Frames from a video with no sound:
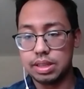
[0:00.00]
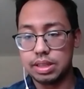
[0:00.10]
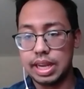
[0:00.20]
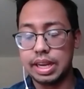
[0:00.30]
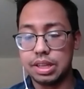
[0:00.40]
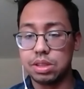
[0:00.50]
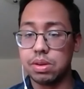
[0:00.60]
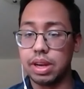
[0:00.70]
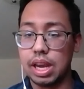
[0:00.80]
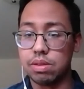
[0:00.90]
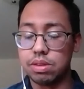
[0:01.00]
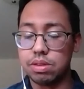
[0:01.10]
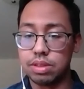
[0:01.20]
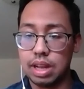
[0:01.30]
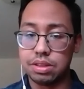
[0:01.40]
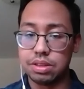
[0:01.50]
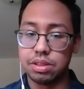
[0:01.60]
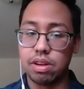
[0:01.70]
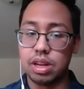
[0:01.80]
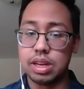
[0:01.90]
take into account whose lands you're
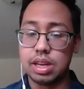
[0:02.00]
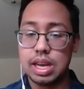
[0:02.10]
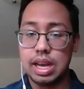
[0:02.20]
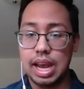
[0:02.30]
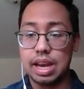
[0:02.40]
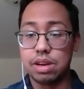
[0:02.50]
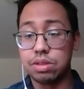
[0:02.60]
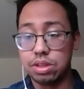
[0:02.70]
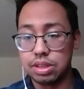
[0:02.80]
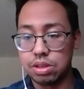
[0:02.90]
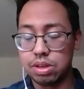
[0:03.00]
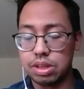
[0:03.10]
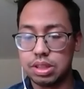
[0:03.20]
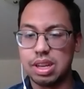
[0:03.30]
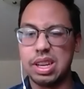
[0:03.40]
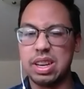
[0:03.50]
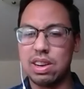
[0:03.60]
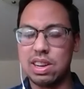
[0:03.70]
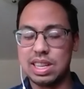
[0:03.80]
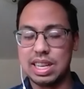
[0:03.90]
on, who you're studying
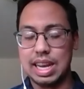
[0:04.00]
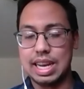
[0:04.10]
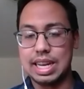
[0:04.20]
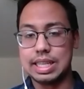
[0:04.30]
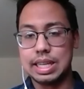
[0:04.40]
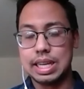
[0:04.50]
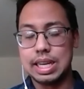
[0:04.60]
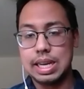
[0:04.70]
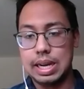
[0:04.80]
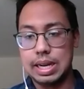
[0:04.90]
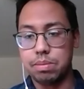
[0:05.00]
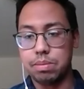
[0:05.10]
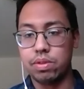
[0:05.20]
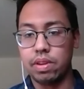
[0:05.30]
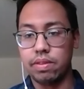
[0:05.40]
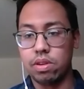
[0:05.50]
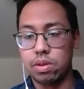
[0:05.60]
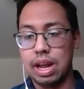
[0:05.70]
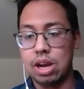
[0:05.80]
on, and moving forward, how